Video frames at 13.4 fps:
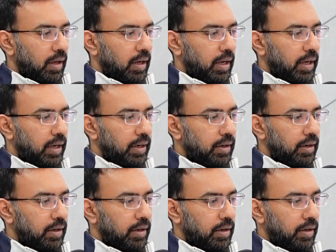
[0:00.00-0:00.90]

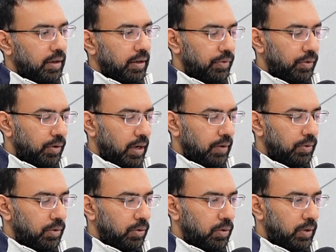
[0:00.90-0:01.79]
And if you have
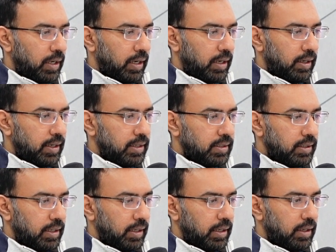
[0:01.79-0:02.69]
to look at, let's
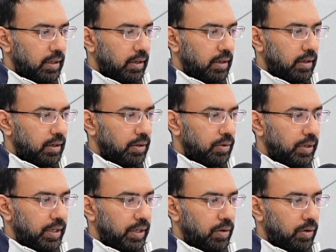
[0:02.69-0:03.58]
say,
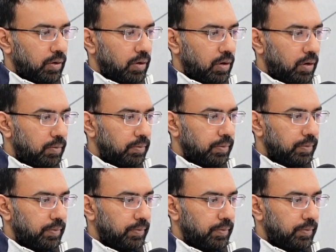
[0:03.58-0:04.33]
learntoday.com,